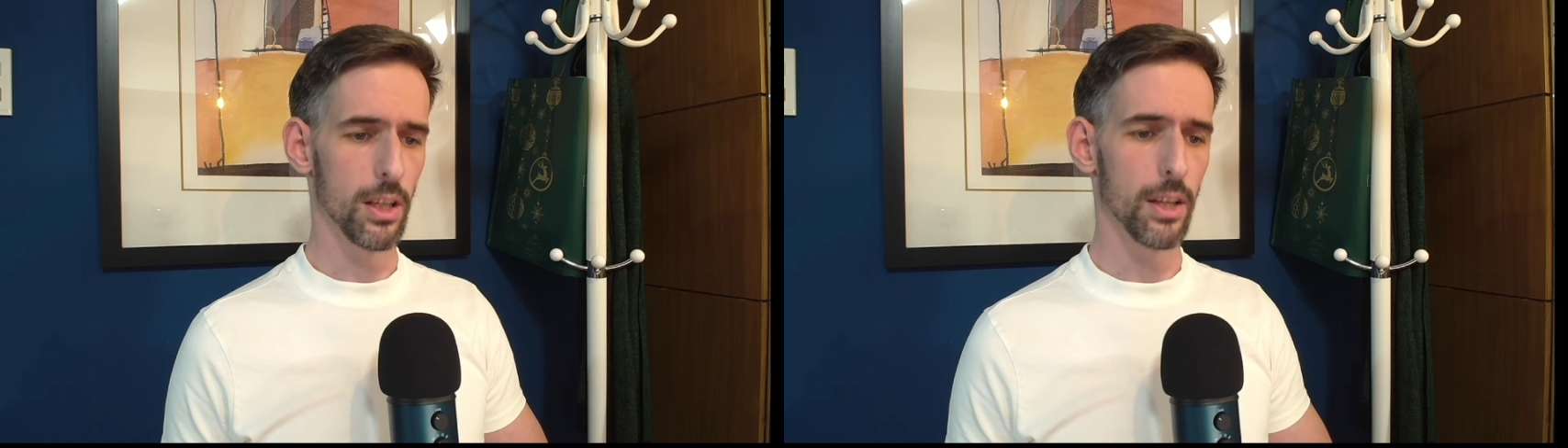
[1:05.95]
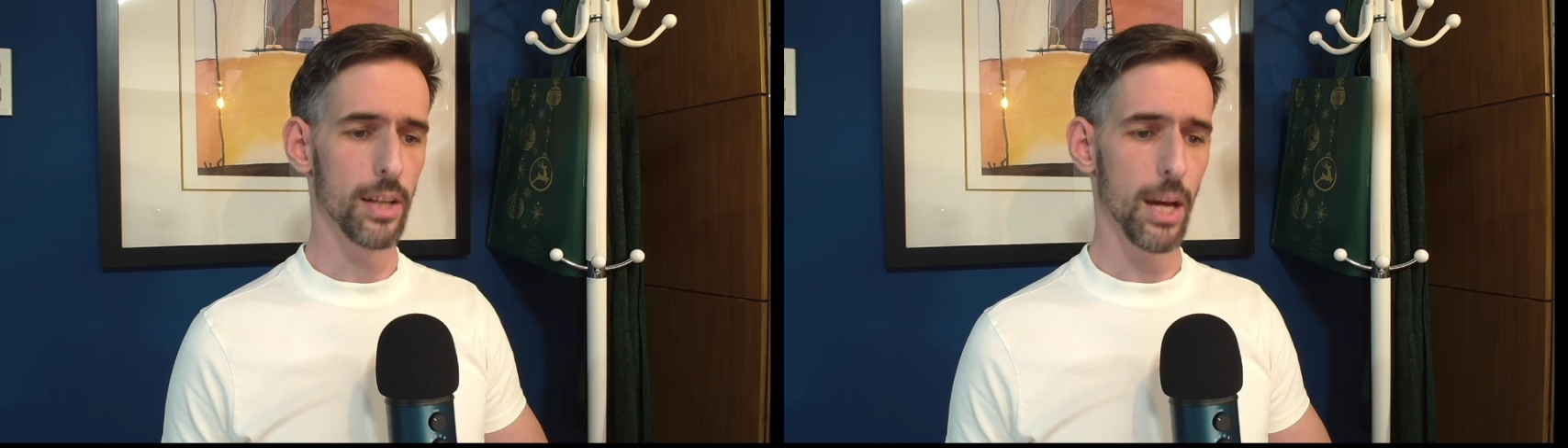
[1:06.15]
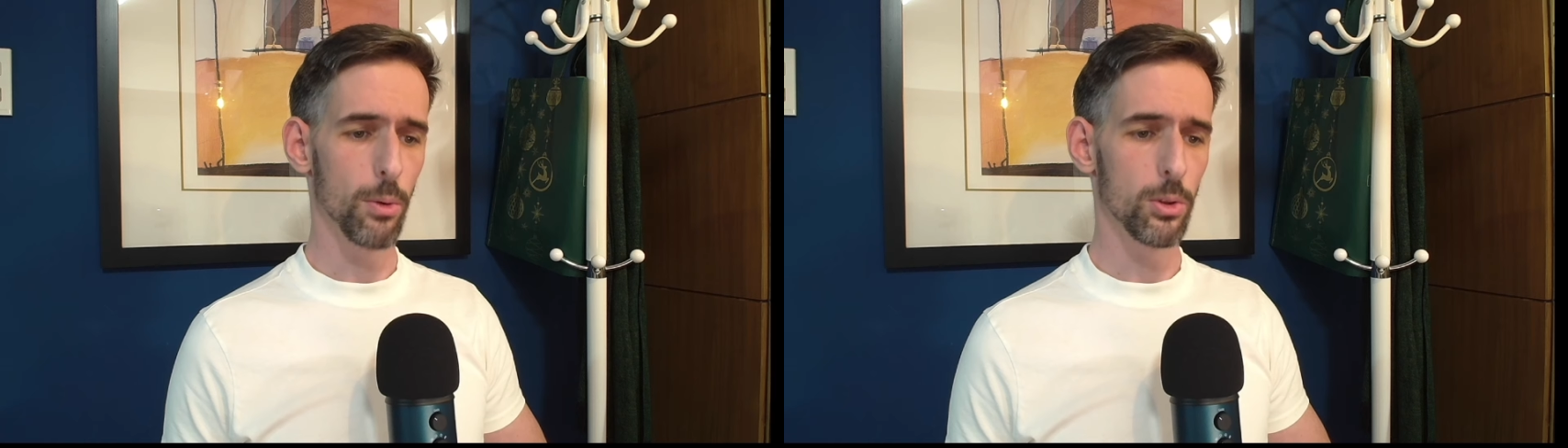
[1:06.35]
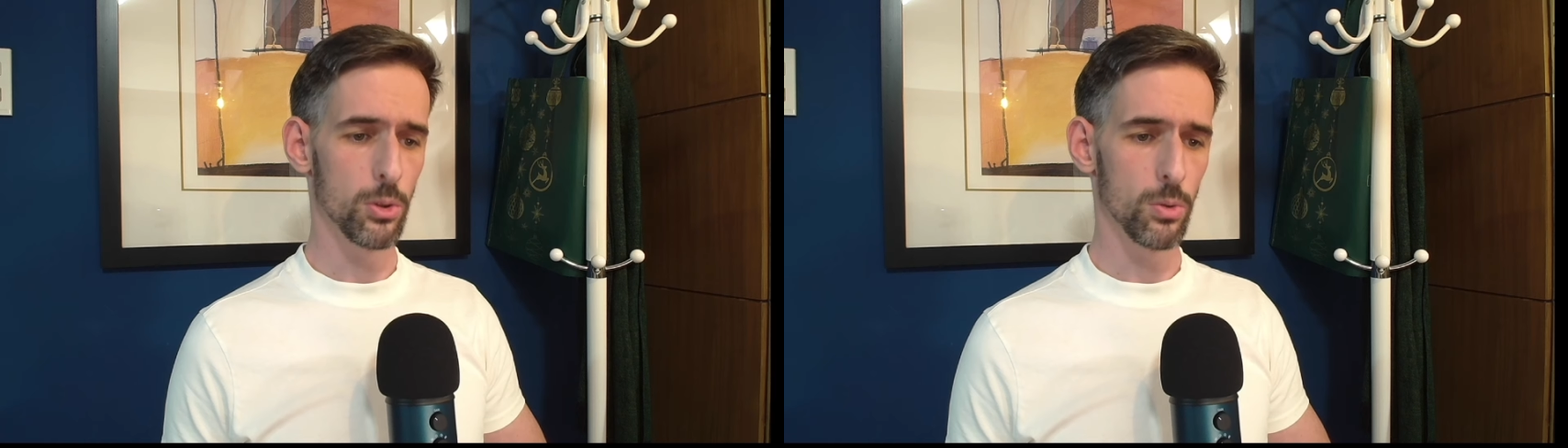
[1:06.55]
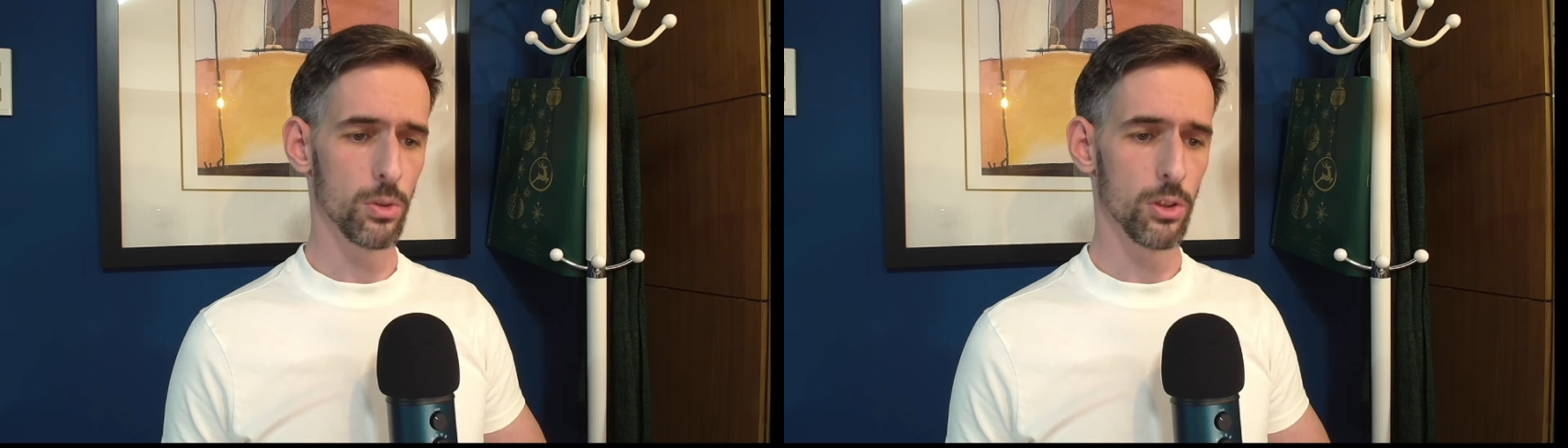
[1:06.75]
and I will
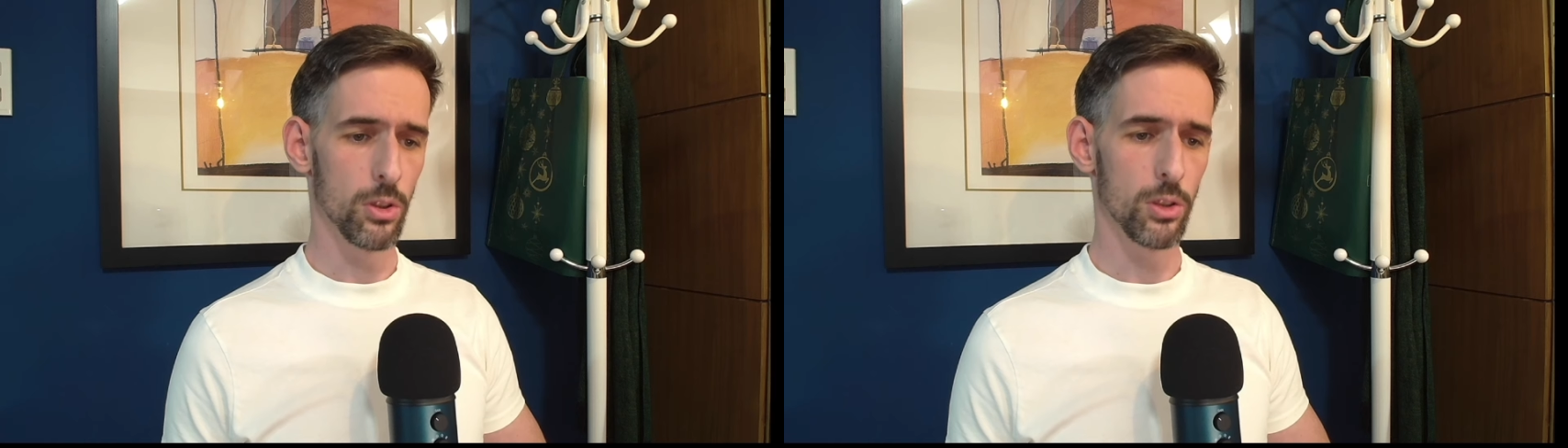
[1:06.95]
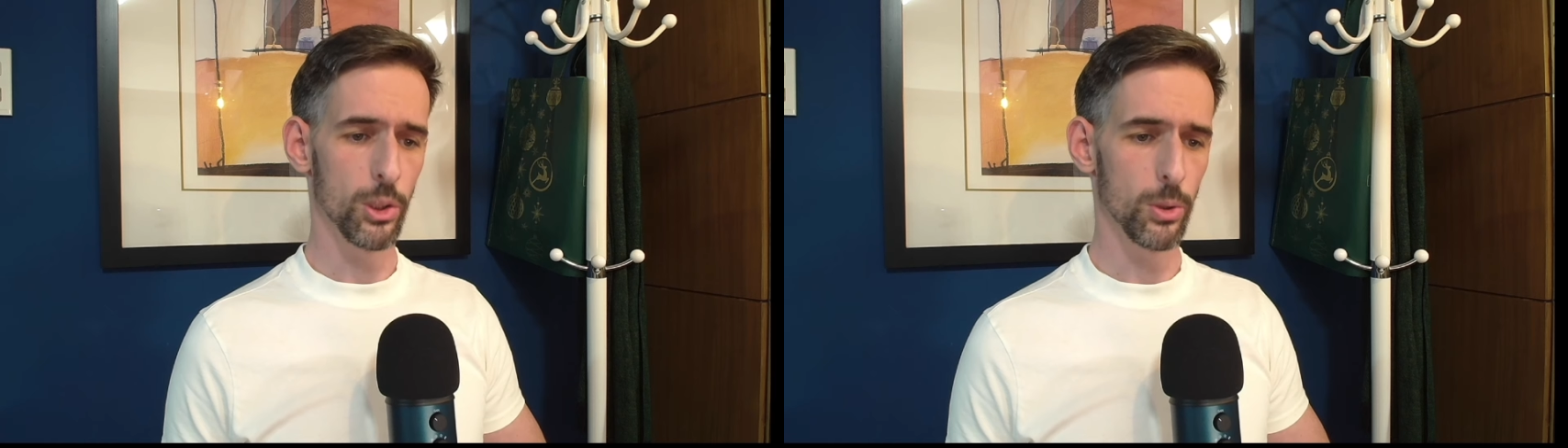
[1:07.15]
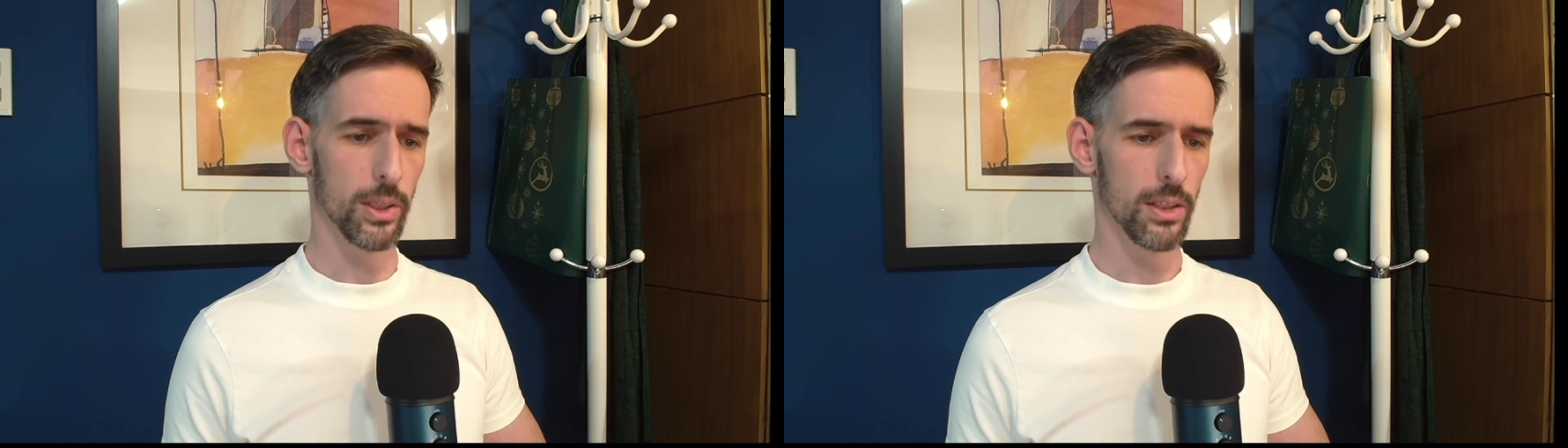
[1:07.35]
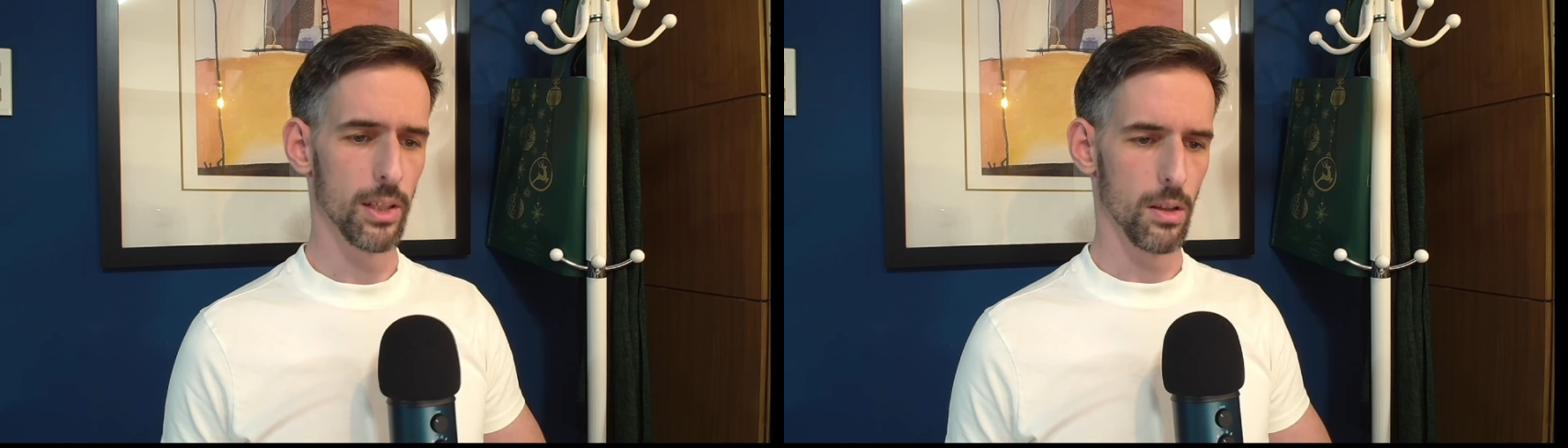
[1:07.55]
soon turn to it,